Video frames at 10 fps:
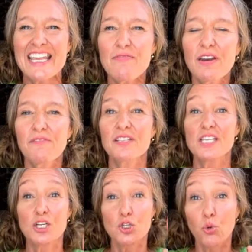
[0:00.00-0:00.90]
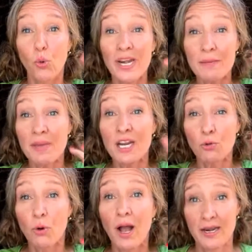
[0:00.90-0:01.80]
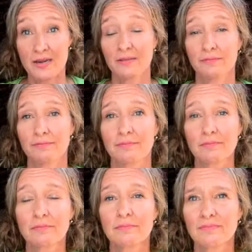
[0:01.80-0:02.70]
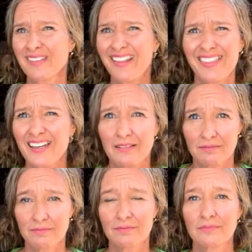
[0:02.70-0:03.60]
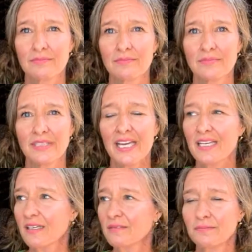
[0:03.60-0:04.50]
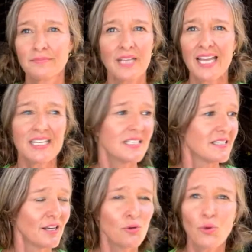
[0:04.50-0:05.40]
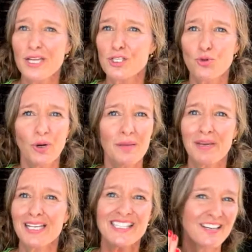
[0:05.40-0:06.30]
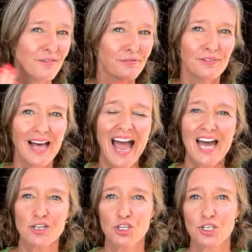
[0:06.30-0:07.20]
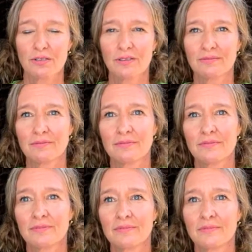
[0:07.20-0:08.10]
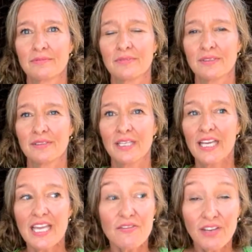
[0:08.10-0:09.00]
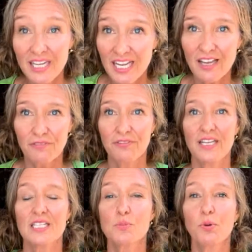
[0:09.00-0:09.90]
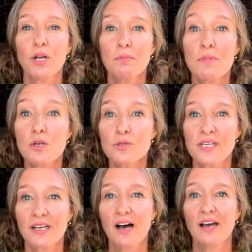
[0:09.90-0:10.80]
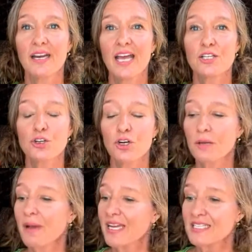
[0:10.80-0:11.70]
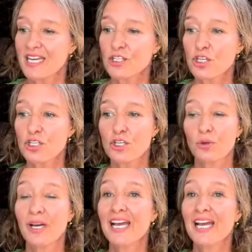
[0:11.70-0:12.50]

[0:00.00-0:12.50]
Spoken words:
even if it's a 20-minute run, nothing. Like I can sit and waste 20 minutes in a flash. Even if it's putting music on and turning my attention to